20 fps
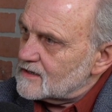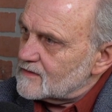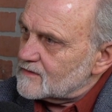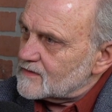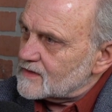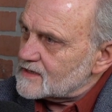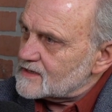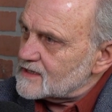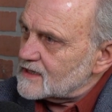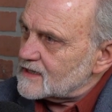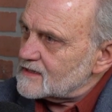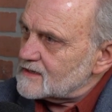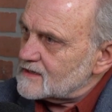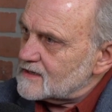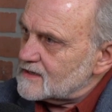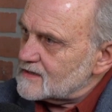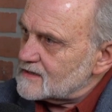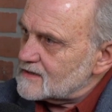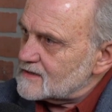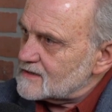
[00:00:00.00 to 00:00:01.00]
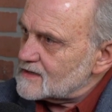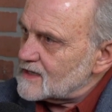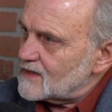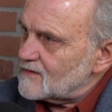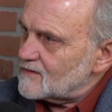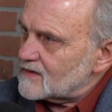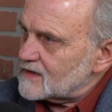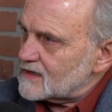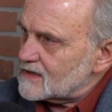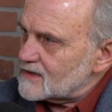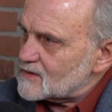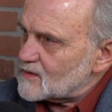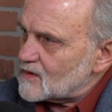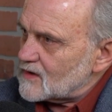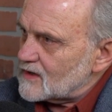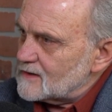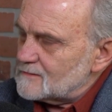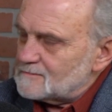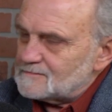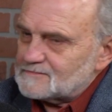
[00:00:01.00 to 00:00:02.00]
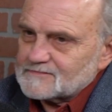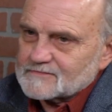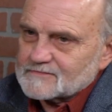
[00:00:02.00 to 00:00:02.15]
of the 60s and 70s, right?